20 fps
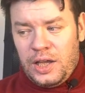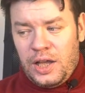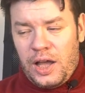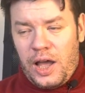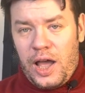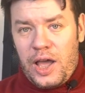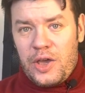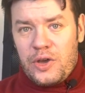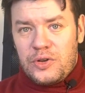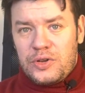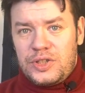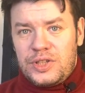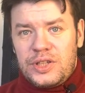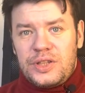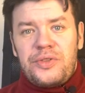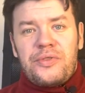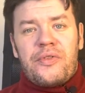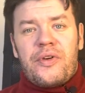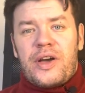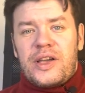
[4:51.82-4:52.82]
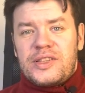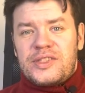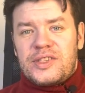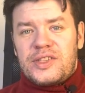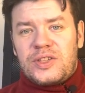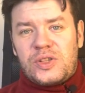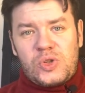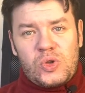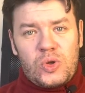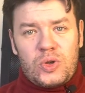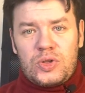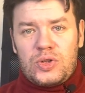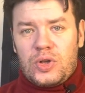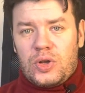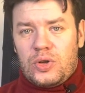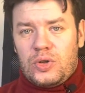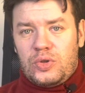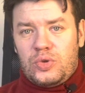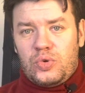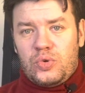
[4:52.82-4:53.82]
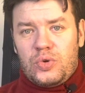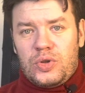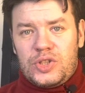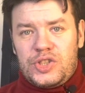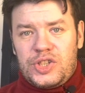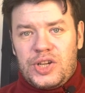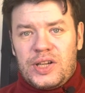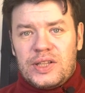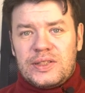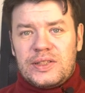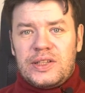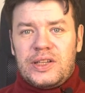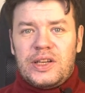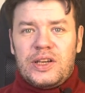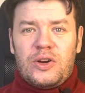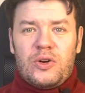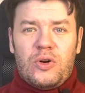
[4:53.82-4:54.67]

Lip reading: IoT devices talk to each other,